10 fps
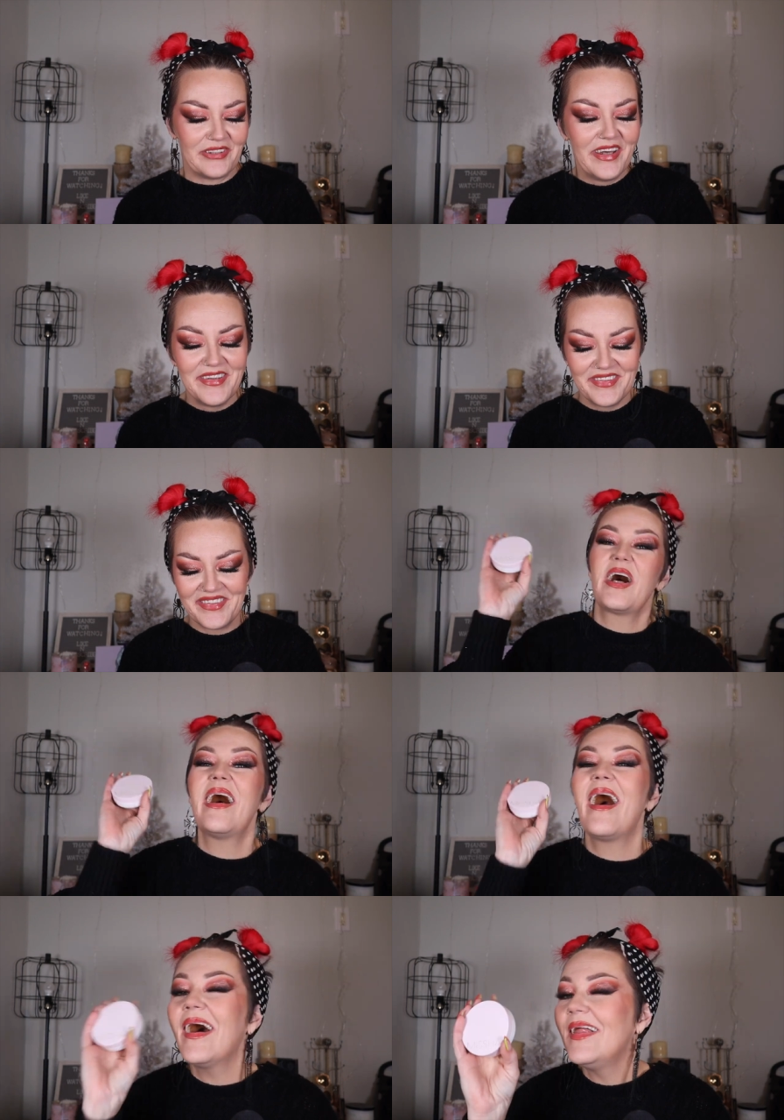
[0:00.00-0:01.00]
But I
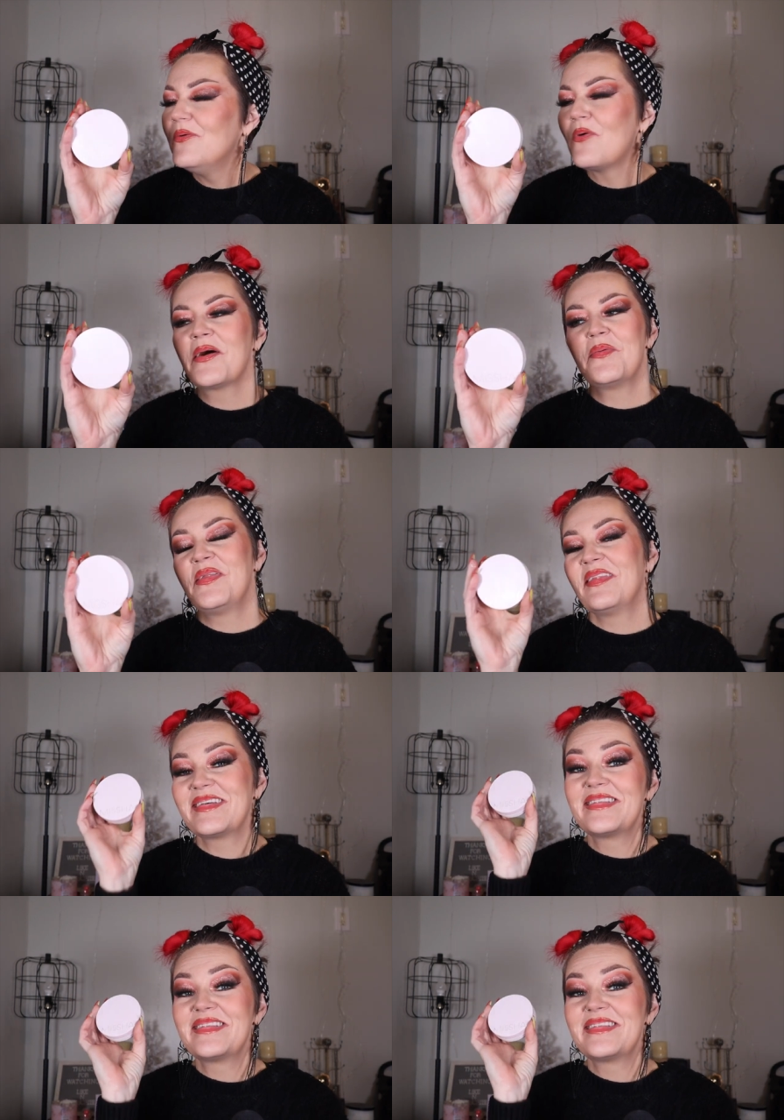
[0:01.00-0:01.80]
highly recommend this.